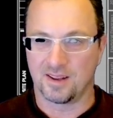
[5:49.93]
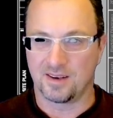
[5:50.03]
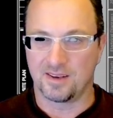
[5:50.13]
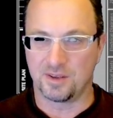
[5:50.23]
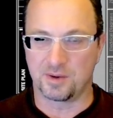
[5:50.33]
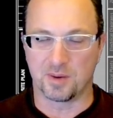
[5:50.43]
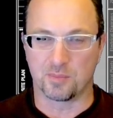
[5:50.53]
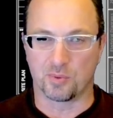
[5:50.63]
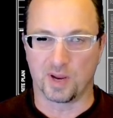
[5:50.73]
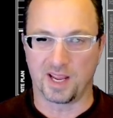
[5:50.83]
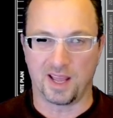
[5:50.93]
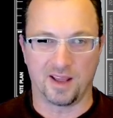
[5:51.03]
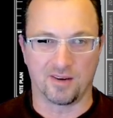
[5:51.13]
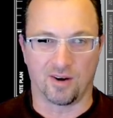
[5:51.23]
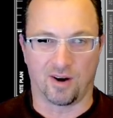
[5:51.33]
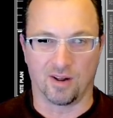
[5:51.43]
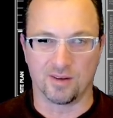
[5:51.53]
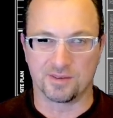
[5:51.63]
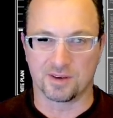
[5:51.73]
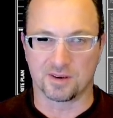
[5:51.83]
You can bring in all of
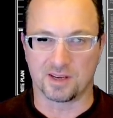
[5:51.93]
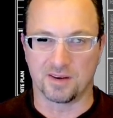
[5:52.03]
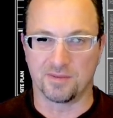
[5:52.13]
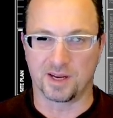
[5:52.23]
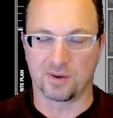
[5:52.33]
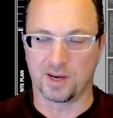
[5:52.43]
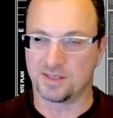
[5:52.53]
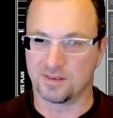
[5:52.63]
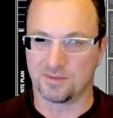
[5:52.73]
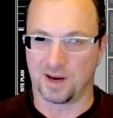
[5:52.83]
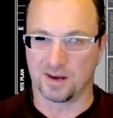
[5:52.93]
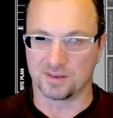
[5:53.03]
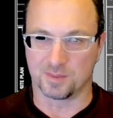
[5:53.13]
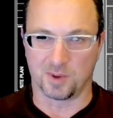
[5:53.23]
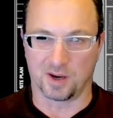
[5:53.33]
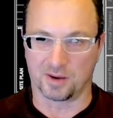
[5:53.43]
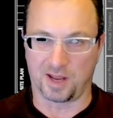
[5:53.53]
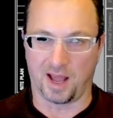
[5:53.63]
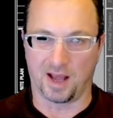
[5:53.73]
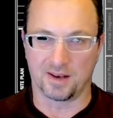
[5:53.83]
your configuration files from
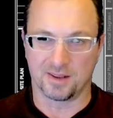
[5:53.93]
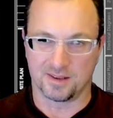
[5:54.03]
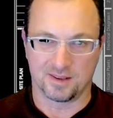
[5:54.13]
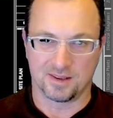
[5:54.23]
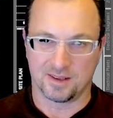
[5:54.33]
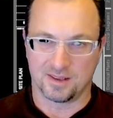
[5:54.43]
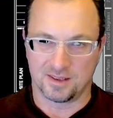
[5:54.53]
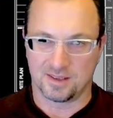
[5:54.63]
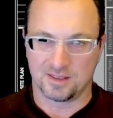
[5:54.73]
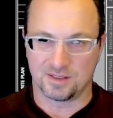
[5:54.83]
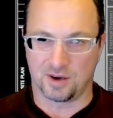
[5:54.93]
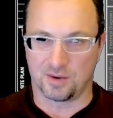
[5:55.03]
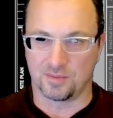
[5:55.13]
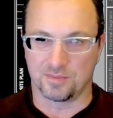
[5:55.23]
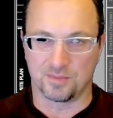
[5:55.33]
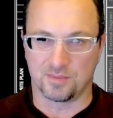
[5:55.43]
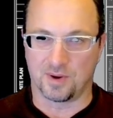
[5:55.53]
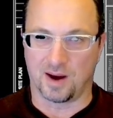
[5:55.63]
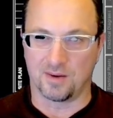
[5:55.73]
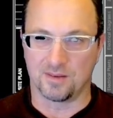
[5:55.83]
AutoCAD. So
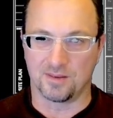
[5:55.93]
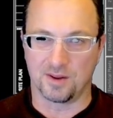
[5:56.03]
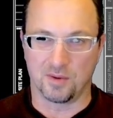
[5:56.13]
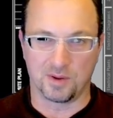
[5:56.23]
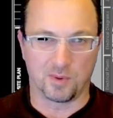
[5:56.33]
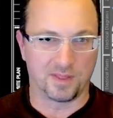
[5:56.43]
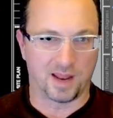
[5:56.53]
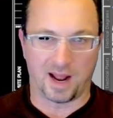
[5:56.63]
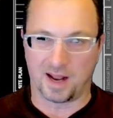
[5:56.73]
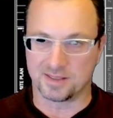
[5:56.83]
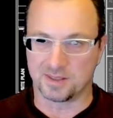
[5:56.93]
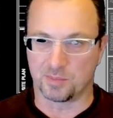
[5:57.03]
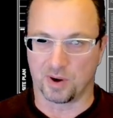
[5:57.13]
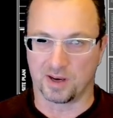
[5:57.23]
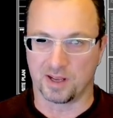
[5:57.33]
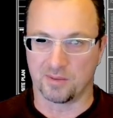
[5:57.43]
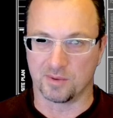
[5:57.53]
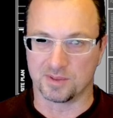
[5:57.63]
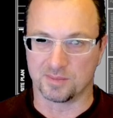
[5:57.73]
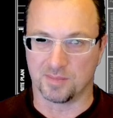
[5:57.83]
the only one that I actually brought in
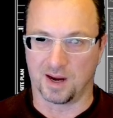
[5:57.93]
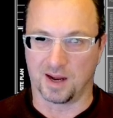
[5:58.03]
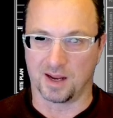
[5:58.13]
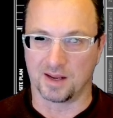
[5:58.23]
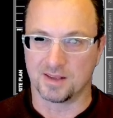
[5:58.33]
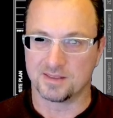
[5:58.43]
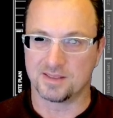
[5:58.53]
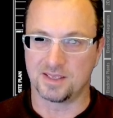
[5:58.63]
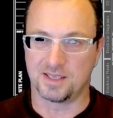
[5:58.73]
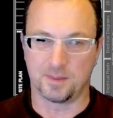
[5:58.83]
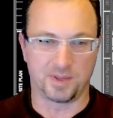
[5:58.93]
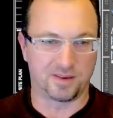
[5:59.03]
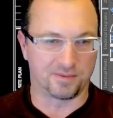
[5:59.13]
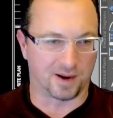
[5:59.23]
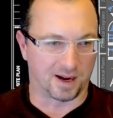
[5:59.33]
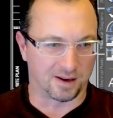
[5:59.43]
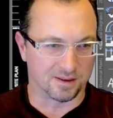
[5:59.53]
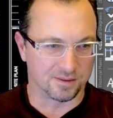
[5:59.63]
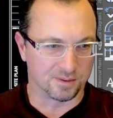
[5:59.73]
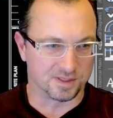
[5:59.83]
was my CTB file,
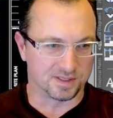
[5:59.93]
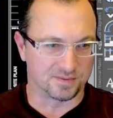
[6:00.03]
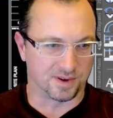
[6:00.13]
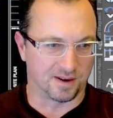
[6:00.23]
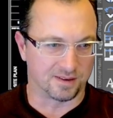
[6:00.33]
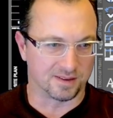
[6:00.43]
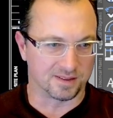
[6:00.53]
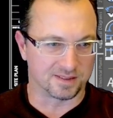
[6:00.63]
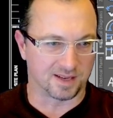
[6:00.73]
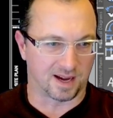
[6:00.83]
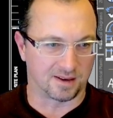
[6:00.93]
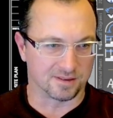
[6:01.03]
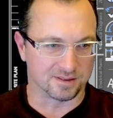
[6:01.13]
which is found in the Styles